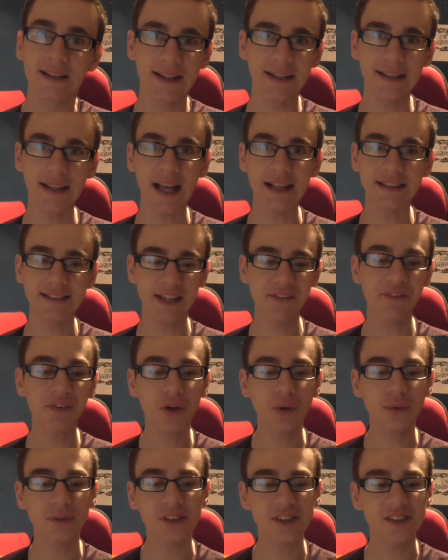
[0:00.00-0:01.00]
It's
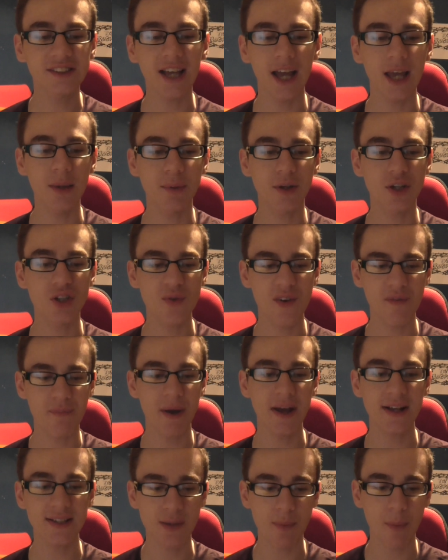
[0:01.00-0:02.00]
difficult to say because we've
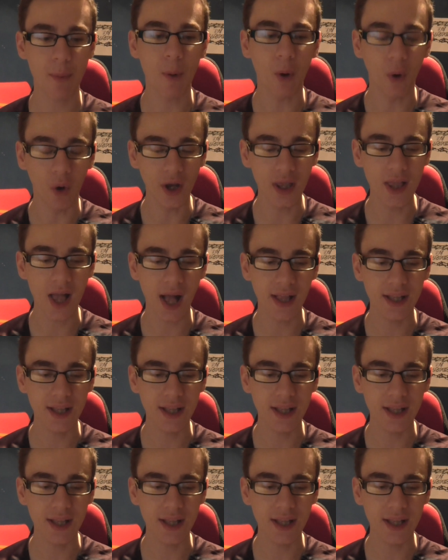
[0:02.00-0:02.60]
picked up a point,